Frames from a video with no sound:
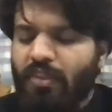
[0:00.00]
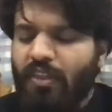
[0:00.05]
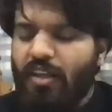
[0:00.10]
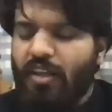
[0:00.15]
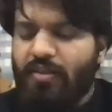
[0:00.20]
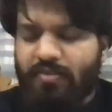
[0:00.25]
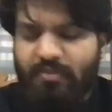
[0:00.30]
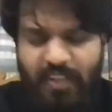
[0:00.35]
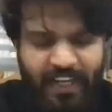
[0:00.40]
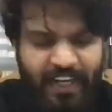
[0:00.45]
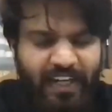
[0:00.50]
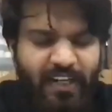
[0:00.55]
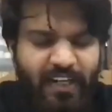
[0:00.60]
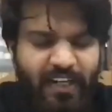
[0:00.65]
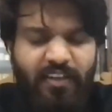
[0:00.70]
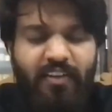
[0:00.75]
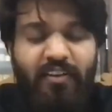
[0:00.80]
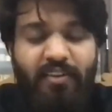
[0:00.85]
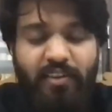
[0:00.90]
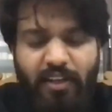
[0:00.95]
Second,
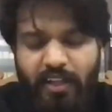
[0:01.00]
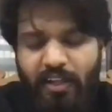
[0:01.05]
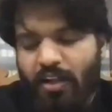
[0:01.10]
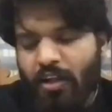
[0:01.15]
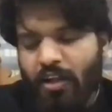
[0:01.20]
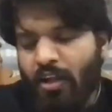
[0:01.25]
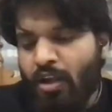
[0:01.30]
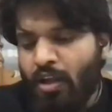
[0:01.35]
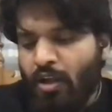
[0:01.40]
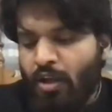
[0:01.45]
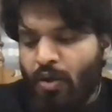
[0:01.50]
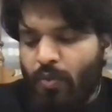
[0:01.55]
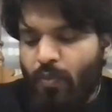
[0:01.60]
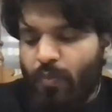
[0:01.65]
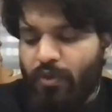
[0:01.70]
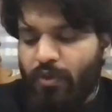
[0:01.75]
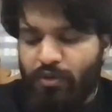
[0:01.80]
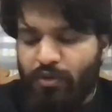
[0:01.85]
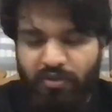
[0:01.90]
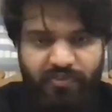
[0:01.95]
thirdly, when
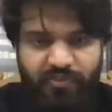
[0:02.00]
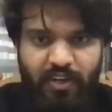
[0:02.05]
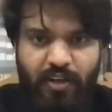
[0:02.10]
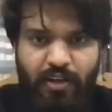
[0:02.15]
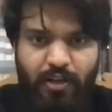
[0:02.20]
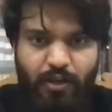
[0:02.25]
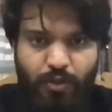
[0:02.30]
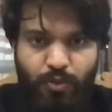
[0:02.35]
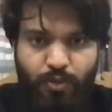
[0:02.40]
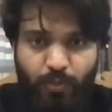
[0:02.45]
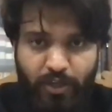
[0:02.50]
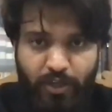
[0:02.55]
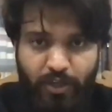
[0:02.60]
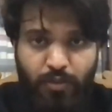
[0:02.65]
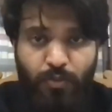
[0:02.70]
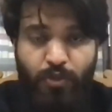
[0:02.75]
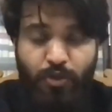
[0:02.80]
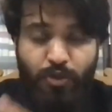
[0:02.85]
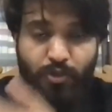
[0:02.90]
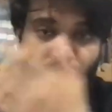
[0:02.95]
you have figured out where you
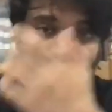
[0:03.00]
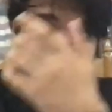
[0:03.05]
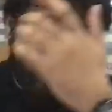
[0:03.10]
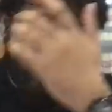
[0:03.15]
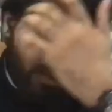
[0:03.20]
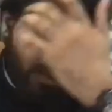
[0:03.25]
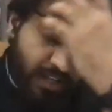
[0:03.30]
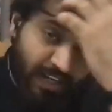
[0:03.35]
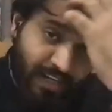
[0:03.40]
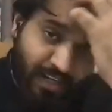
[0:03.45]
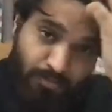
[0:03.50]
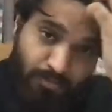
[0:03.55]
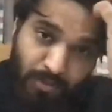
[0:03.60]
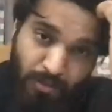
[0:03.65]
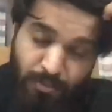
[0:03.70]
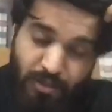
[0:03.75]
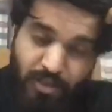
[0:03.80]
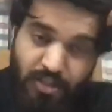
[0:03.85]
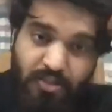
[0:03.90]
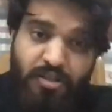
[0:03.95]
want to see get it
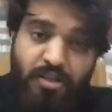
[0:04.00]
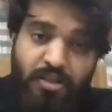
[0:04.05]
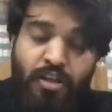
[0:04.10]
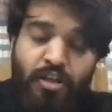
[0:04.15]
published,